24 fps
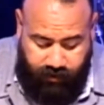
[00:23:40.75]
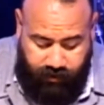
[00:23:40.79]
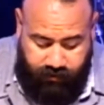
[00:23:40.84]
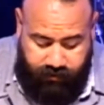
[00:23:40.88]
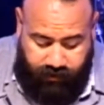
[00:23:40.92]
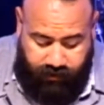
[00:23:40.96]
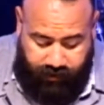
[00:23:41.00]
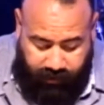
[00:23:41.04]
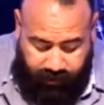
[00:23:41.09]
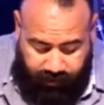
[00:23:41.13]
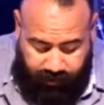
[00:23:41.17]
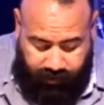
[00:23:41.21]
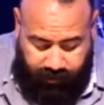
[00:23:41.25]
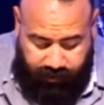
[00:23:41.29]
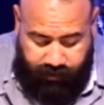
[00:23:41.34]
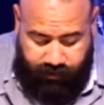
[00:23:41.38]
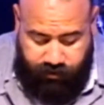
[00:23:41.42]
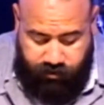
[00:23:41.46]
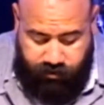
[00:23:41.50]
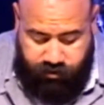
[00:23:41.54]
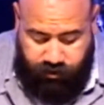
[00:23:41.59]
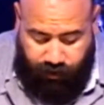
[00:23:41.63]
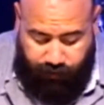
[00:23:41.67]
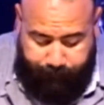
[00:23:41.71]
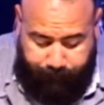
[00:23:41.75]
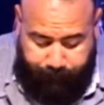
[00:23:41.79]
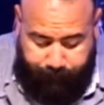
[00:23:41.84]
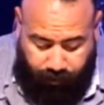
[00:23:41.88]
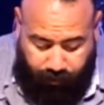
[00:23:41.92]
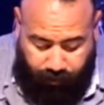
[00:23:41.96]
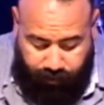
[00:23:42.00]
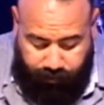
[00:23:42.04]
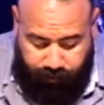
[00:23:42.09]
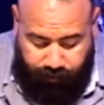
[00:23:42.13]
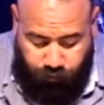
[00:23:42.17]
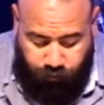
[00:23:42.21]
the hinge
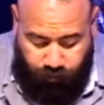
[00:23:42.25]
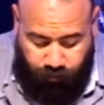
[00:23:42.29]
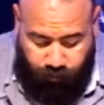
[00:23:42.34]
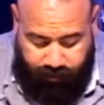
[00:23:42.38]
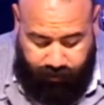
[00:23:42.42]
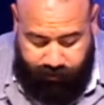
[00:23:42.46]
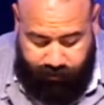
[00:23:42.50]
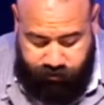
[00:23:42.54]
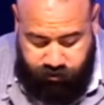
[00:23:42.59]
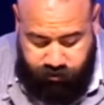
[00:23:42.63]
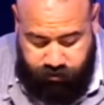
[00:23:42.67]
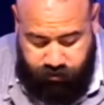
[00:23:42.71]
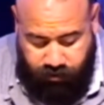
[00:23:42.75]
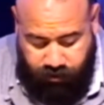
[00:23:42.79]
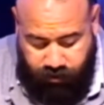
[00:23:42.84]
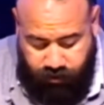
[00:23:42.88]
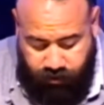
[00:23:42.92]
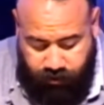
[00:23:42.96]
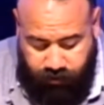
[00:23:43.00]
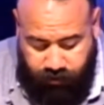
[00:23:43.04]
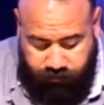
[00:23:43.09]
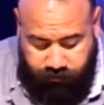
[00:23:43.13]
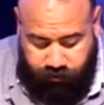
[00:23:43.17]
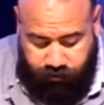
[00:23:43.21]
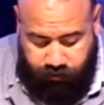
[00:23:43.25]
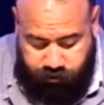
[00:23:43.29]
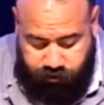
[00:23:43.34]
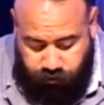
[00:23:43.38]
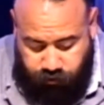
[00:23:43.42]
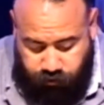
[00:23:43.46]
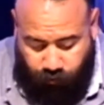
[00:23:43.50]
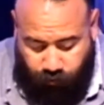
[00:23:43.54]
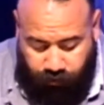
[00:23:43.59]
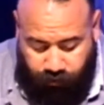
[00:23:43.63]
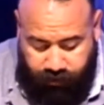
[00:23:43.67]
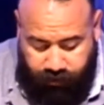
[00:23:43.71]
upon which the
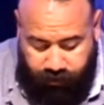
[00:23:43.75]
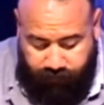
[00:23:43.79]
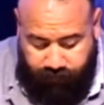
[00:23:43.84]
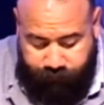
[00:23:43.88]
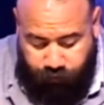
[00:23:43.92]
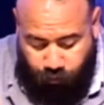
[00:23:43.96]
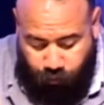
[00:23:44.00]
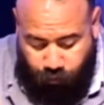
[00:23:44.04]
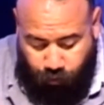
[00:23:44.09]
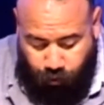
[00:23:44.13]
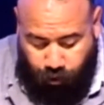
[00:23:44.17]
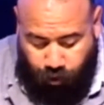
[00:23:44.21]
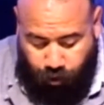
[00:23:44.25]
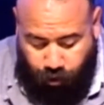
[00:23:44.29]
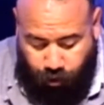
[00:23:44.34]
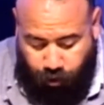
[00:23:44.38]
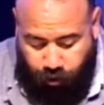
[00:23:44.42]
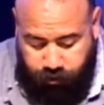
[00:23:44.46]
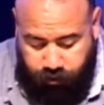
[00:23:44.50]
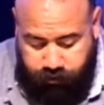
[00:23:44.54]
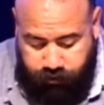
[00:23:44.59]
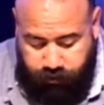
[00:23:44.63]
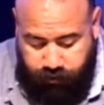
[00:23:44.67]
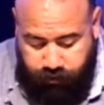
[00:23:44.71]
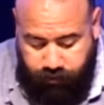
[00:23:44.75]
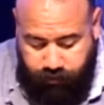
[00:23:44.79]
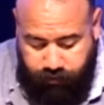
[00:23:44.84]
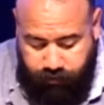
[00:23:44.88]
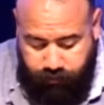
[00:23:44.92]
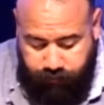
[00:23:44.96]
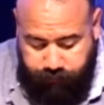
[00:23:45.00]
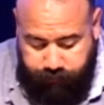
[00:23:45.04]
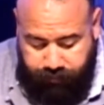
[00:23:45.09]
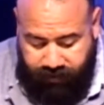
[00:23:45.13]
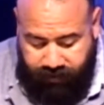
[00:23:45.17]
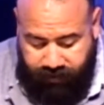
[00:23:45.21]
story of the world
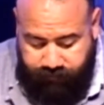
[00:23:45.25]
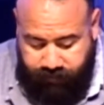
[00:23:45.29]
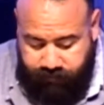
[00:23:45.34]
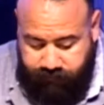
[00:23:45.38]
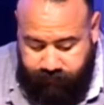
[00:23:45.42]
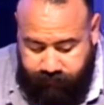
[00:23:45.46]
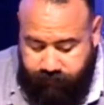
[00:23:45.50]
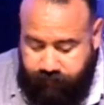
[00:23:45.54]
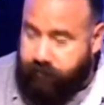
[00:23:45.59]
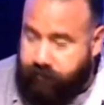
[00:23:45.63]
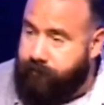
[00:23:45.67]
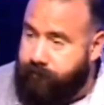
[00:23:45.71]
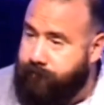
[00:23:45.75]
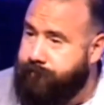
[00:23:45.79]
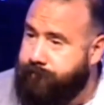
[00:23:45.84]
pivots.